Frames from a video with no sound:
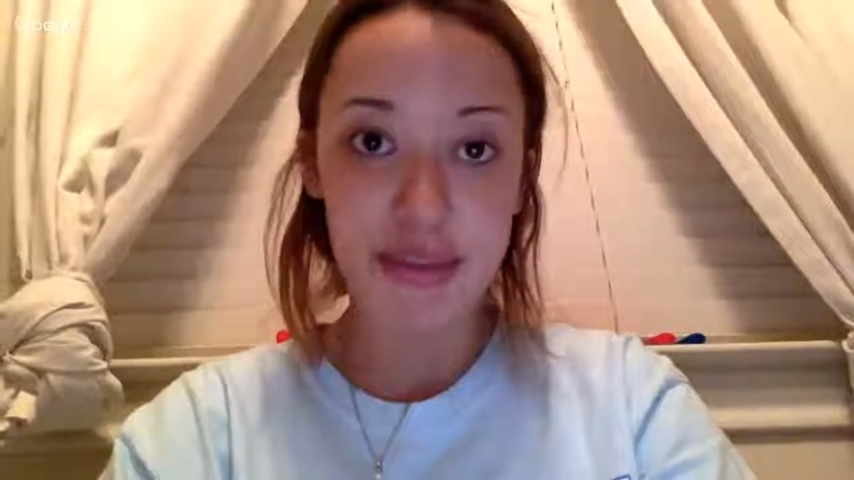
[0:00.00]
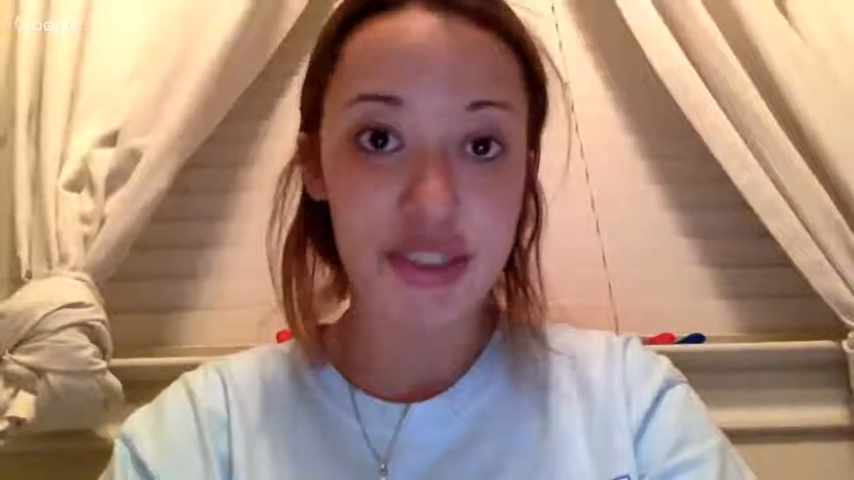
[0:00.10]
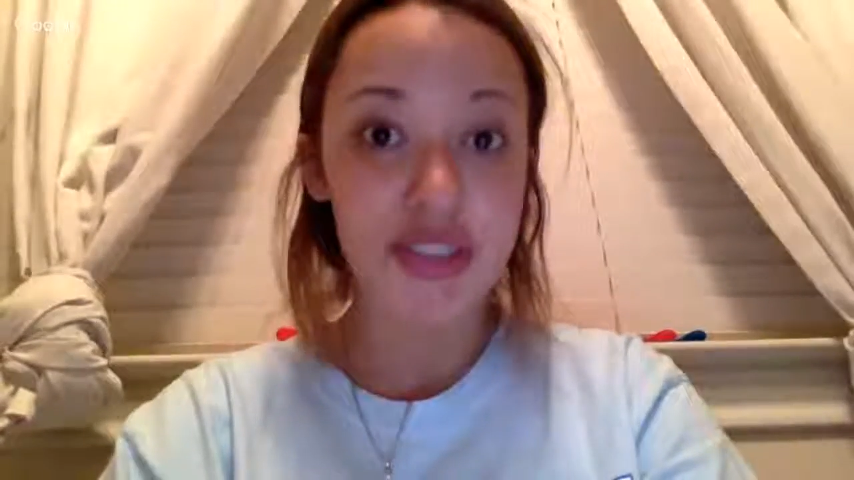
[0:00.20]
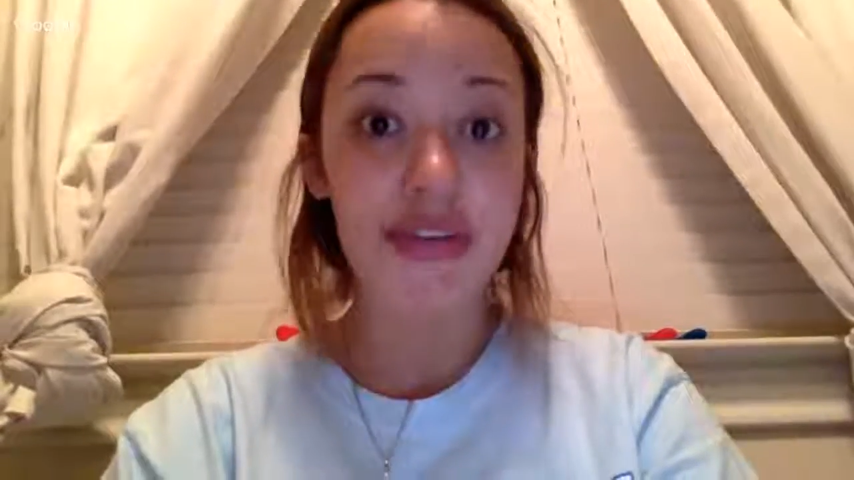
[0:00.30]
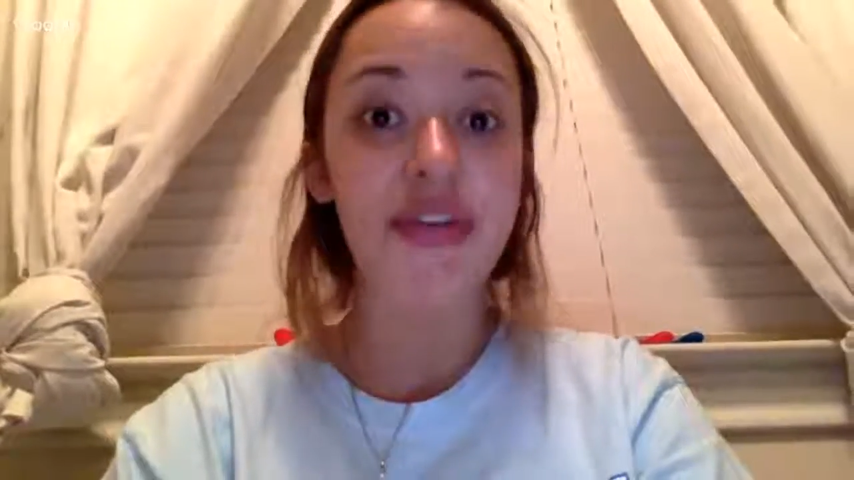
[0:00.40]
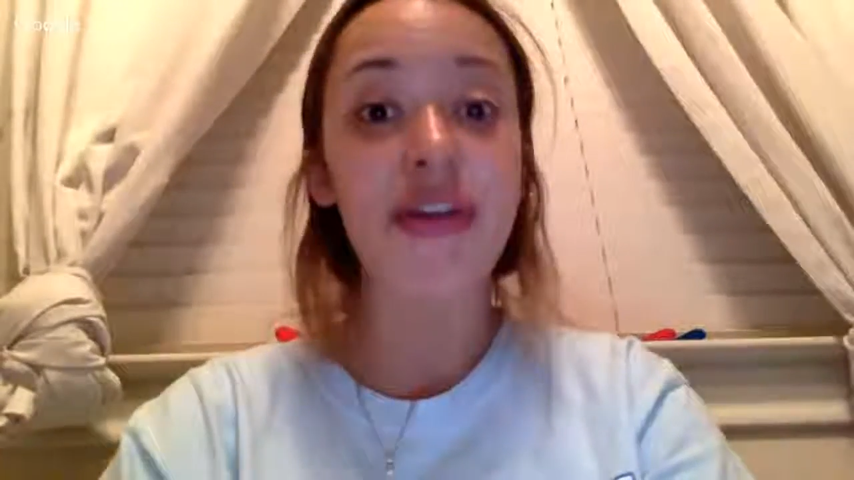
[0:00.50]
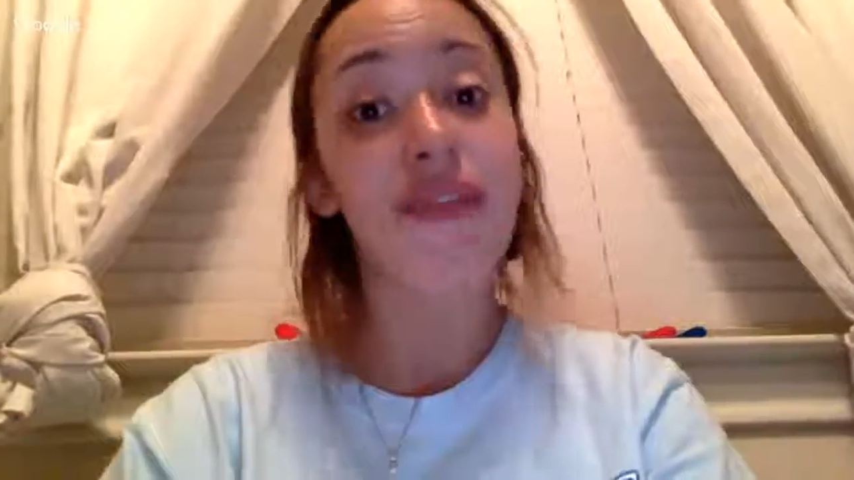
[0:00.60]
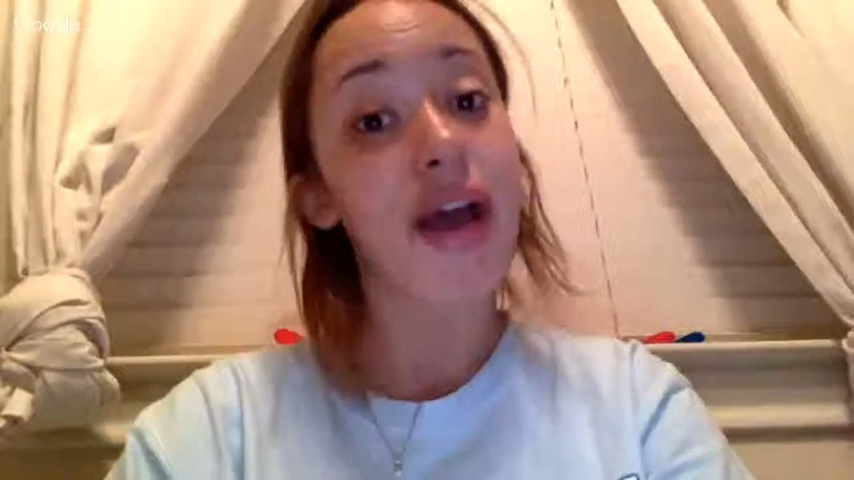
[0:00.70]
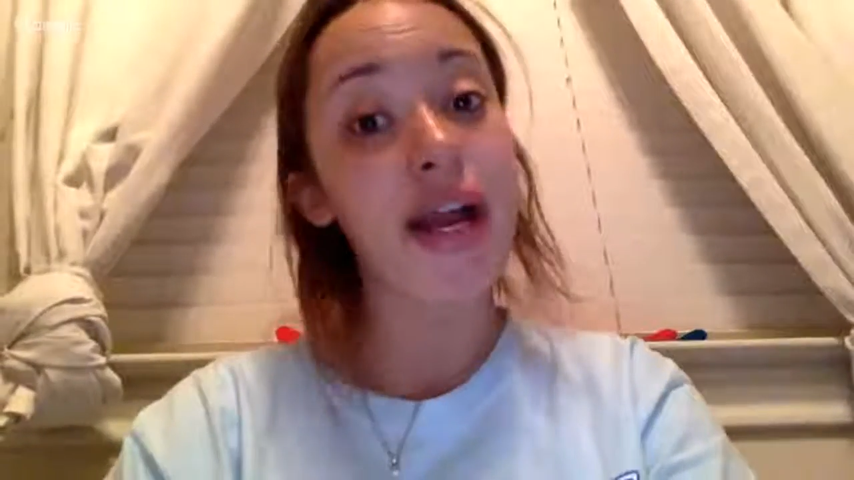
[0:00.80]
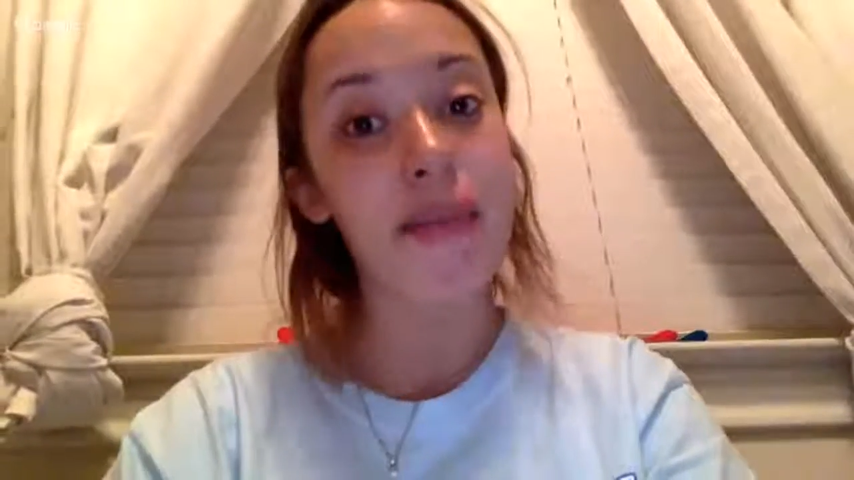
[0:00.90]
to different
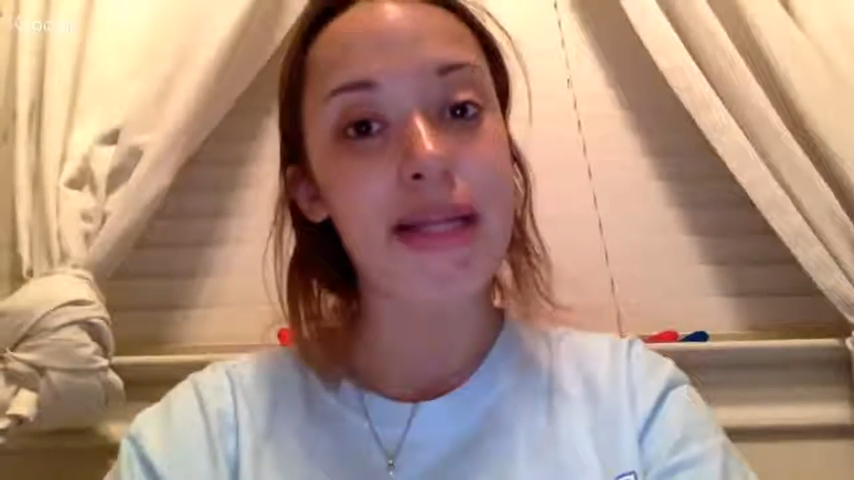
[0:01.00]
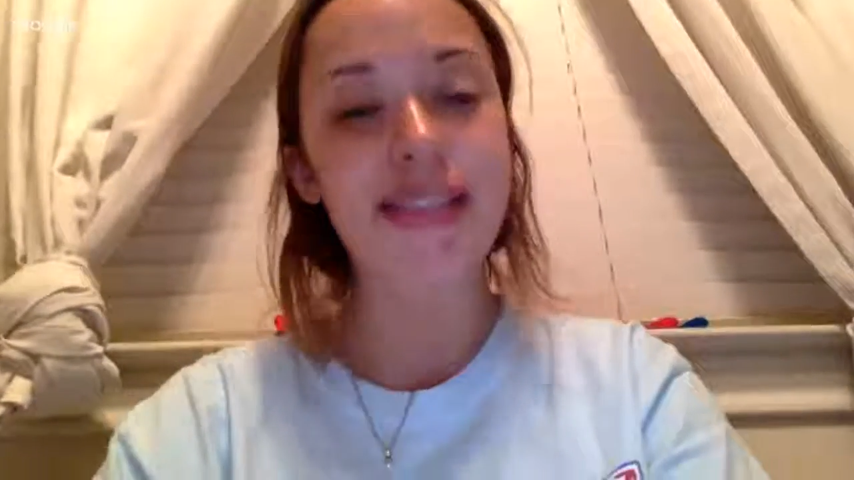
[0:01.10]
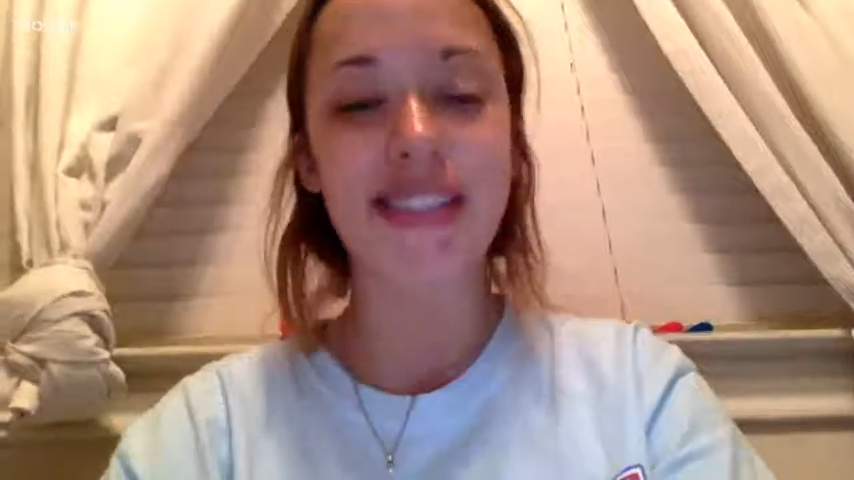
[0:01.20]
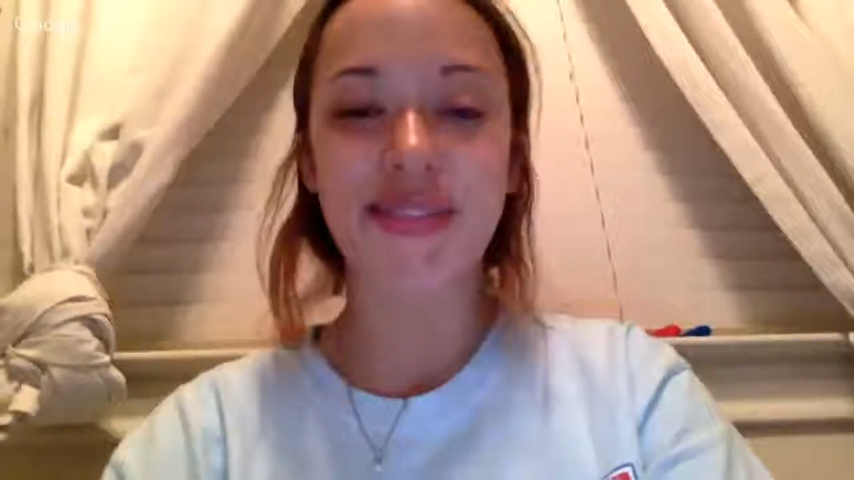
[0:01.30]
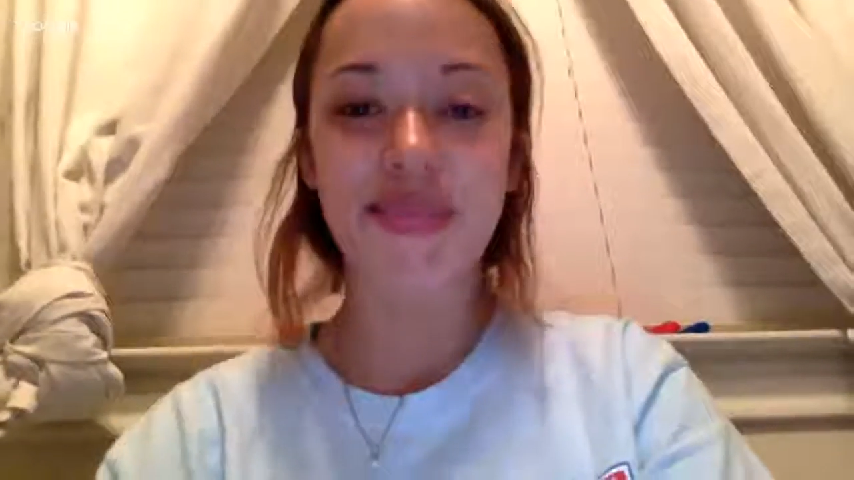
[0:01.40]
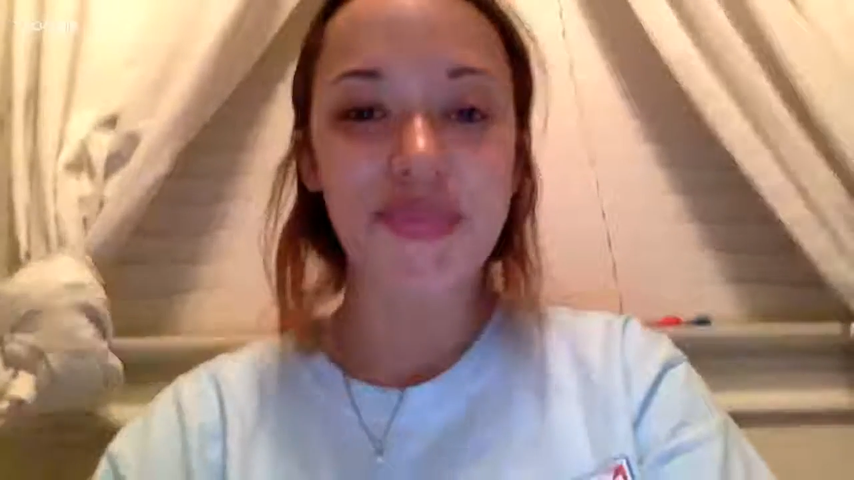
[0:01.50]
environments.